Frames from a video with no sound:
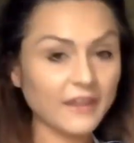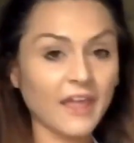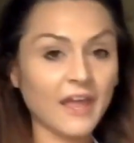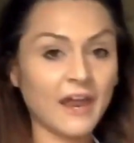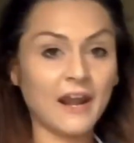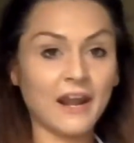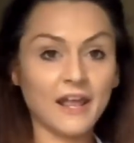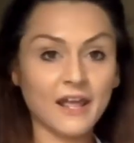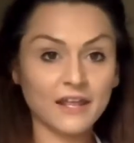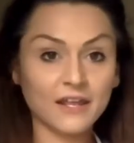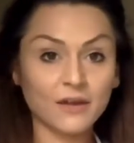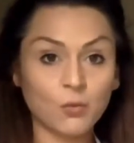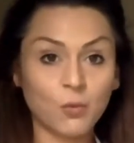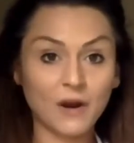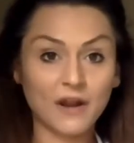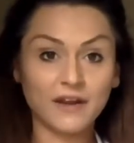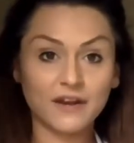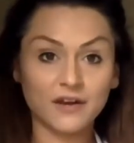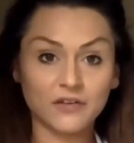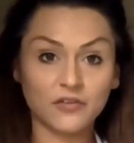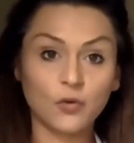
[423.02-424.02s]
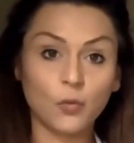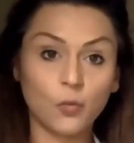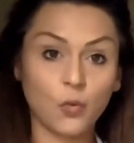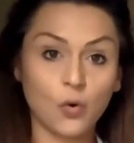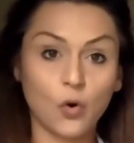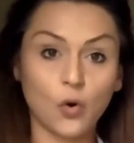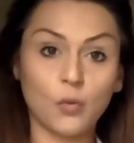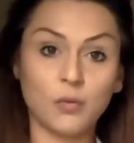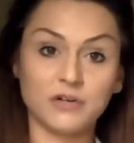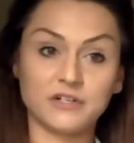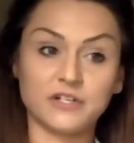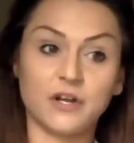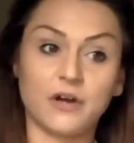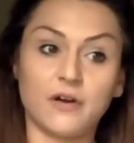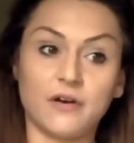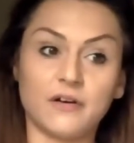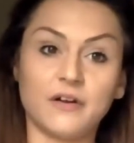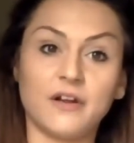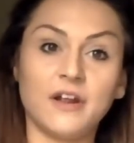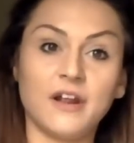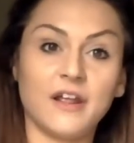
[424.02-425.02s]
And like when the war was
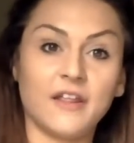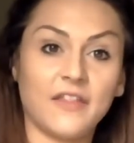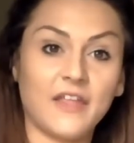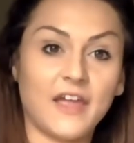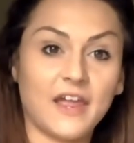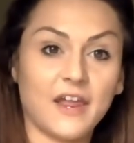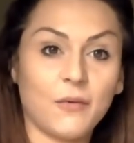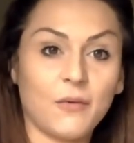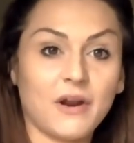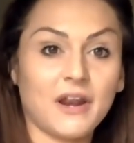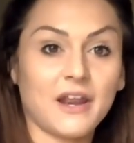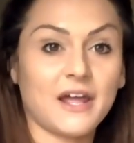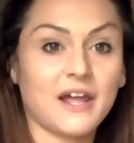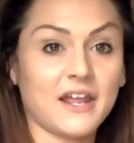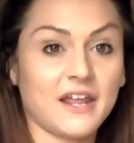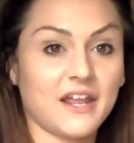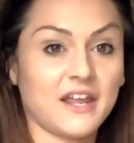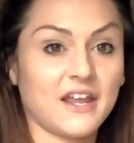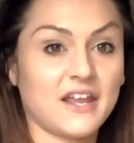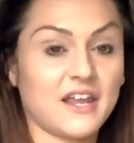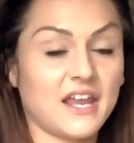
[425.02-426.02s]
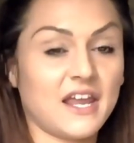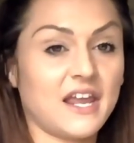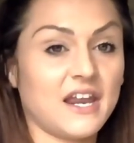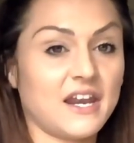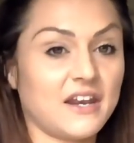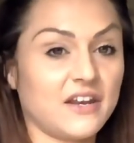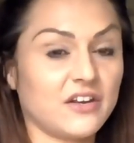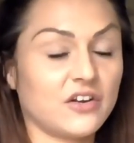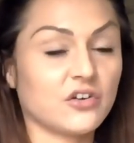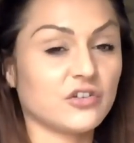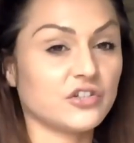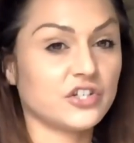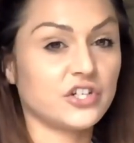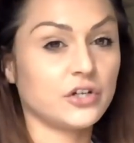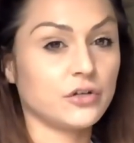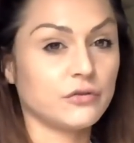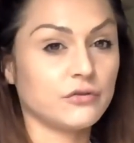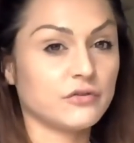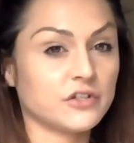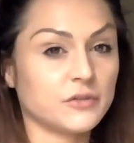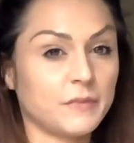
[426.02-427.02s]
on, they were like in, because she
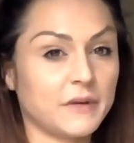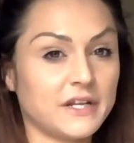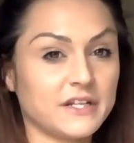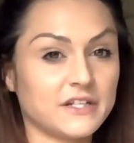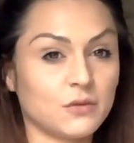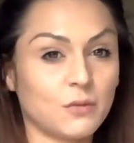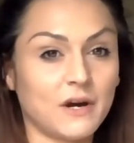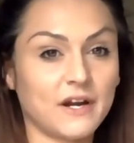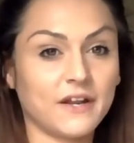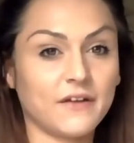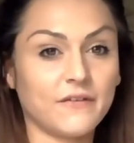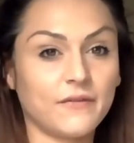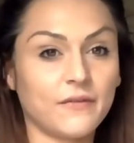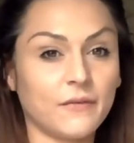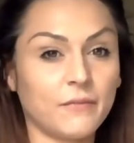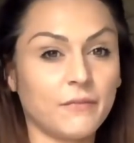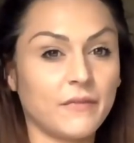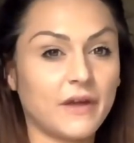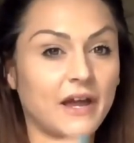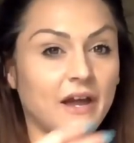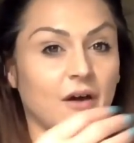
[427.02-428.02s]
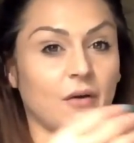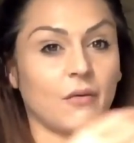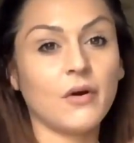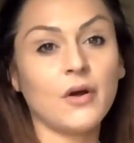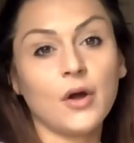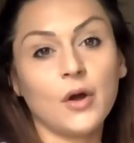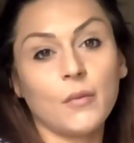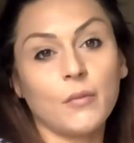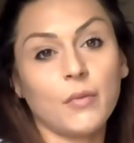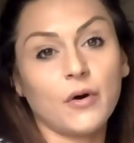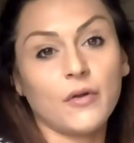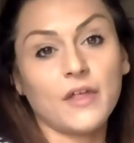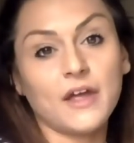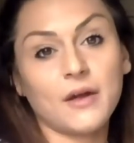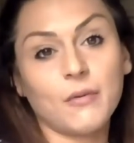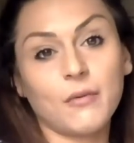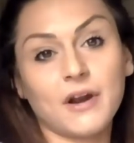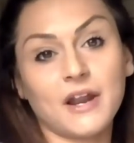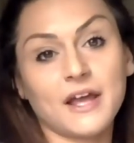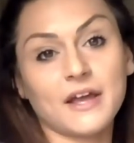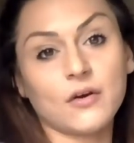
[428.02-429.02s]
doesn't speak to any of them now, but they
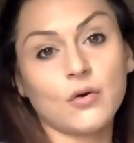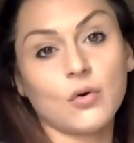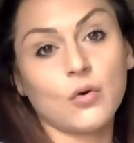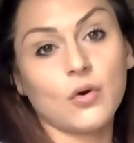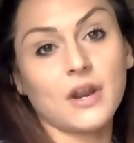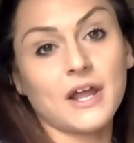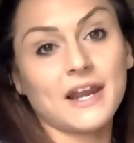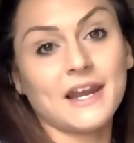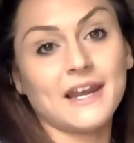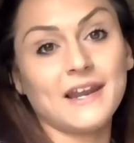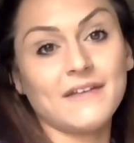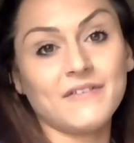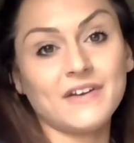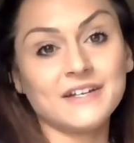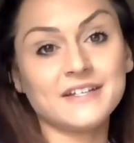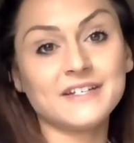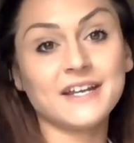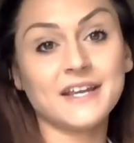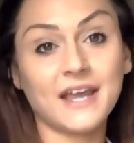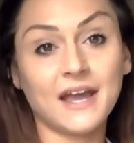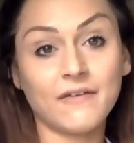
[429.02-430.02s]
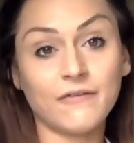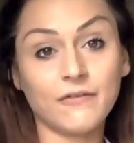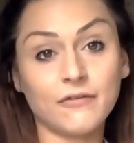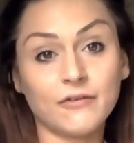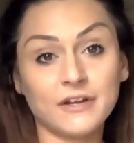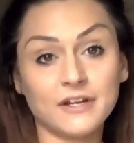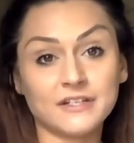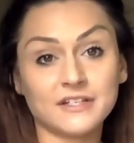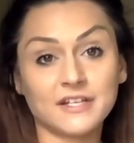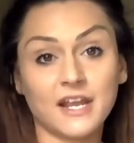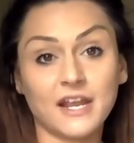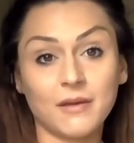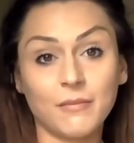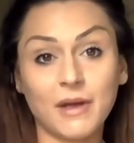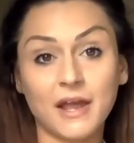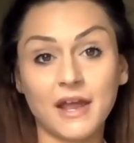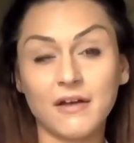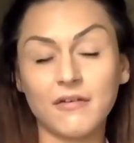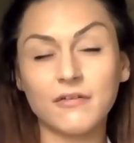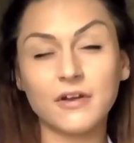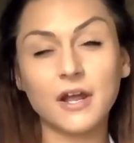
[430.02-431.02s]
were like all like living together in the same
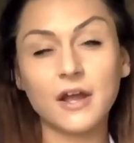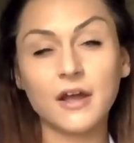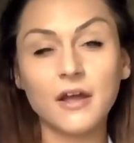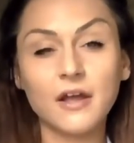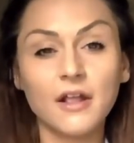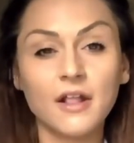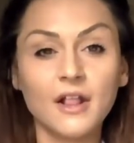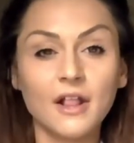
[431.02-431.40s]
area.